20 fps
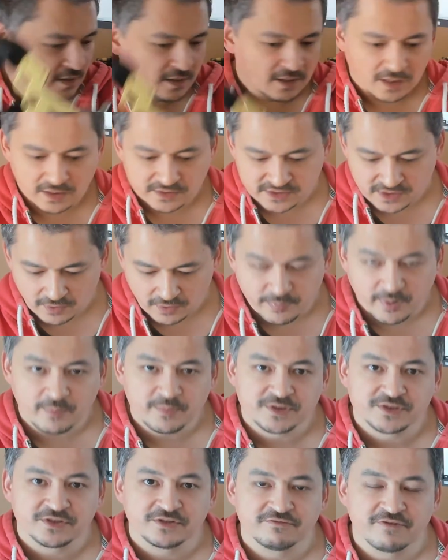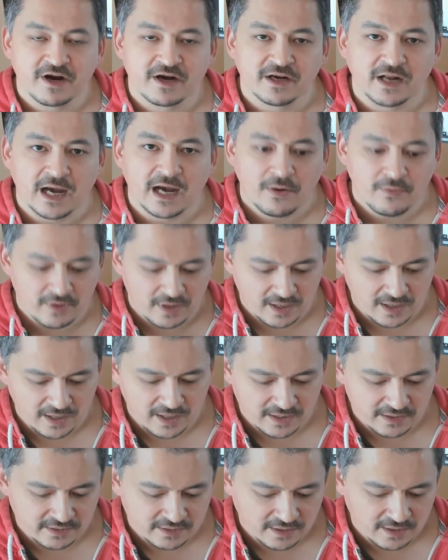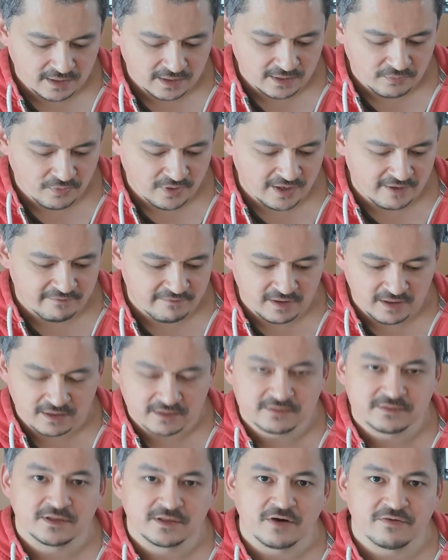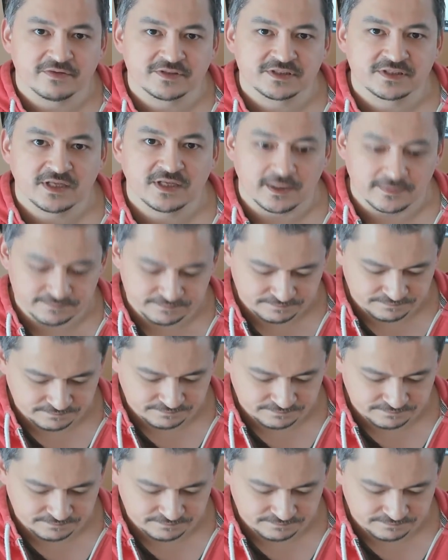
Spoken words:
So I'll pop this on the rig now and we'll go over to that.